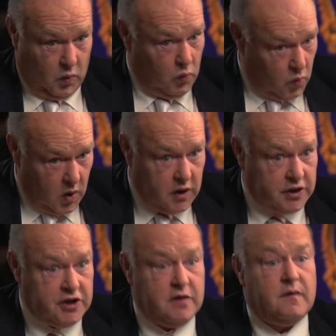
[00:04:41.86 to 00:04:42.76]

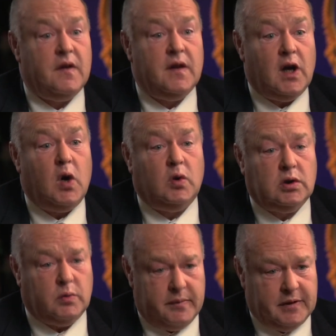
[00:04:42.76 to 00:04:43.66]
worse than the older
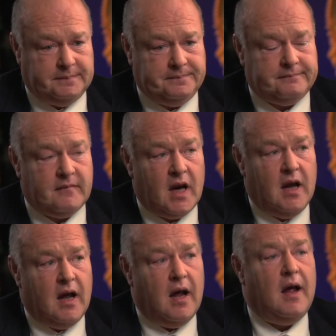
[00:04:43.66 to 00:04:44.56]
women.
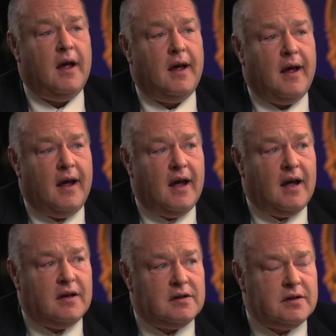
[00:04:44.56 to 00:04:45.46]

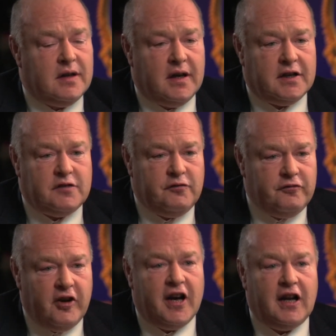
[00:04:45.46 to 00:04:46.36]
And it's
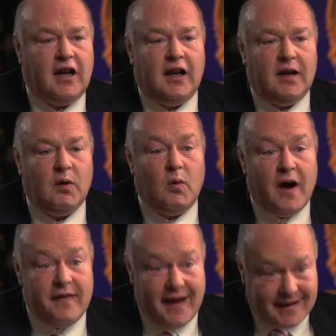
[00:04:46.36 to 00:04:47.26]
very clear
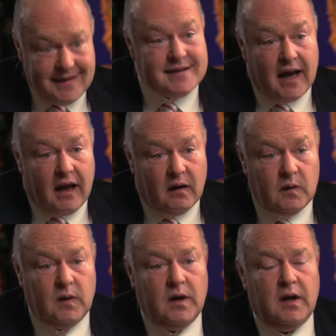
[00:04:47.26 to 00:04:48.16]
why that is now,
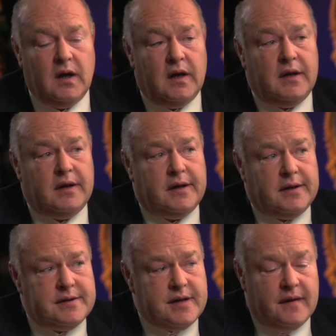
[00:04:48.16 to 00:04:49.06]

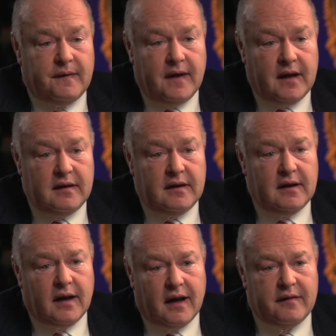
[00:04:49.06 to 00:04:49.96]
is that they
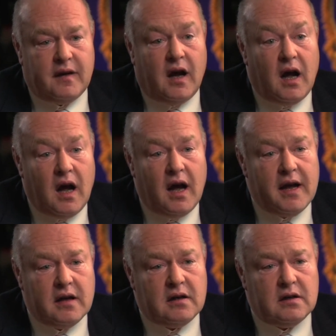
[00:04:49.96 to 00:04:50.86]
have a
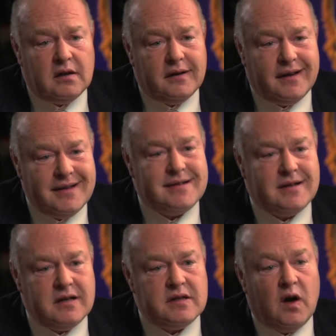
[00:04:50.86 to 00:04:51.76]
higher
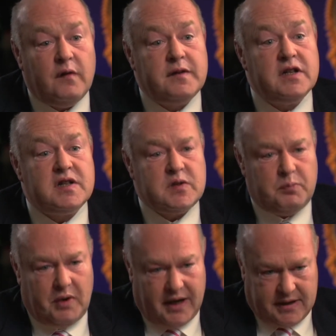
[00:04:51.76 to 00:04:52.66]
incidence of
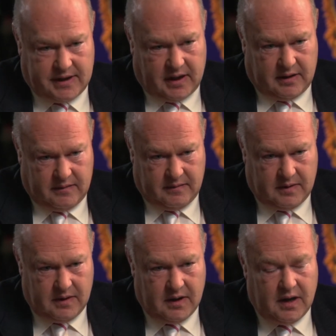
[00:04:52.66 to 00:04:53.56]
dysplasia.
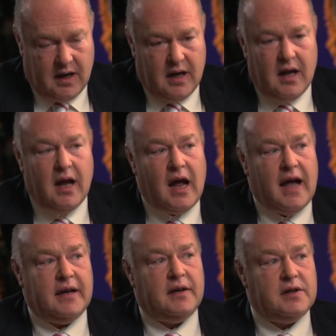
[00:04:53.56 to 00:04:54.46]

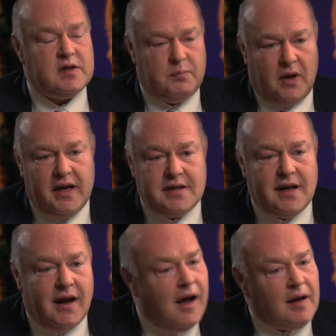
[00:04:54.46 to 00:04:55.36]
And in
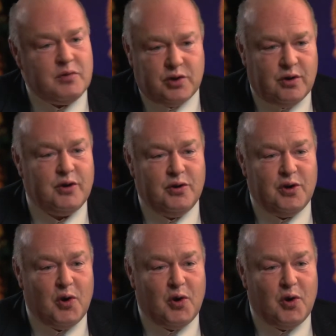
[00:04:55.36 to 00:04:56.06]
dysplasia, I'm sure you know